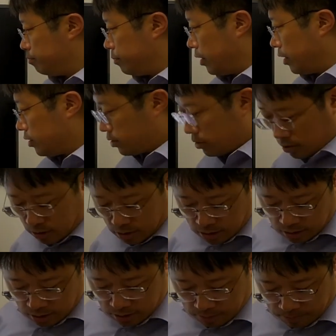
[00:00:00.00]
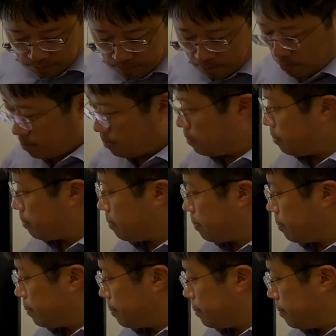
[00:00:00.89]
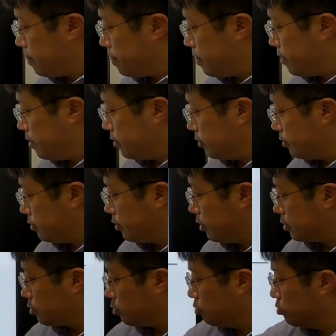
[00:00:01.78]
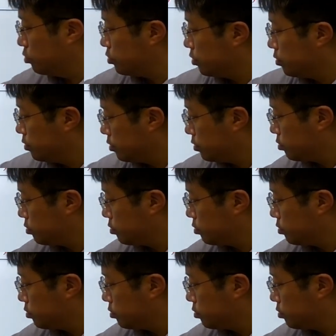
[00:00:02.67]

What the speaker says: basically this solution,